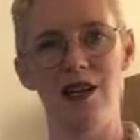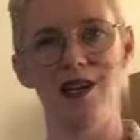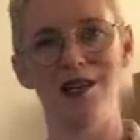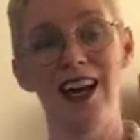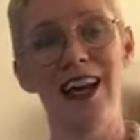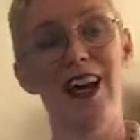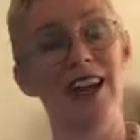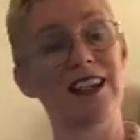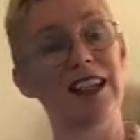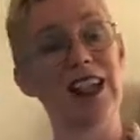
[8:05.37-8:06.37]
years
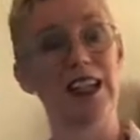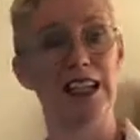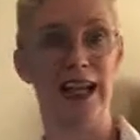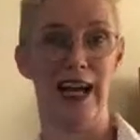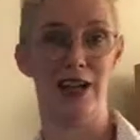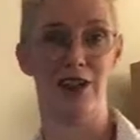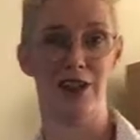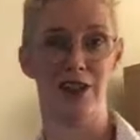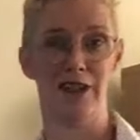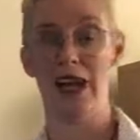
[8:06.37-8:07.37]
as a healing
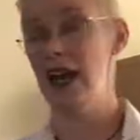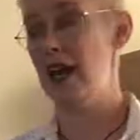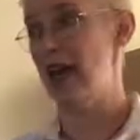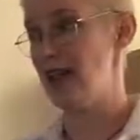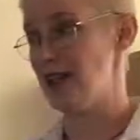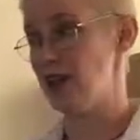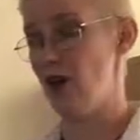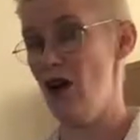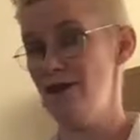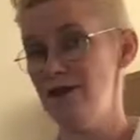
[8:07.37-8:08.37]
agent. As in
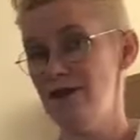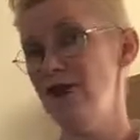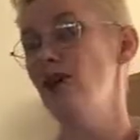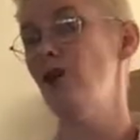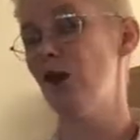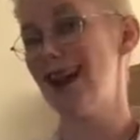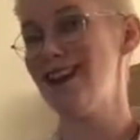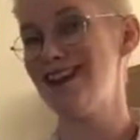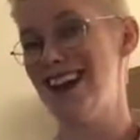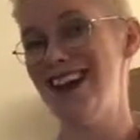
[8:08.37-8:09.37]
life, we are
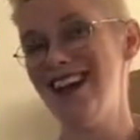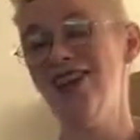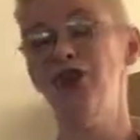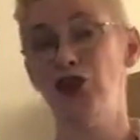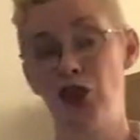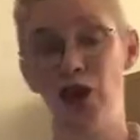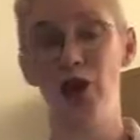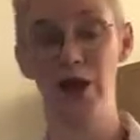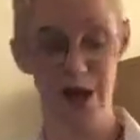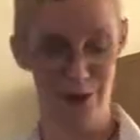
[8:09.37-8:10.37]
saying, so
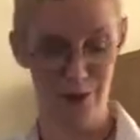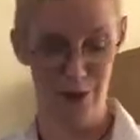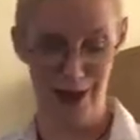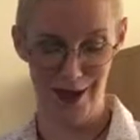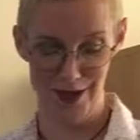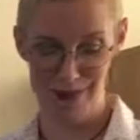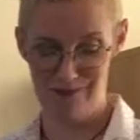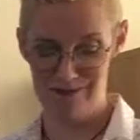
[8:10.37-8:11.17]
in faith.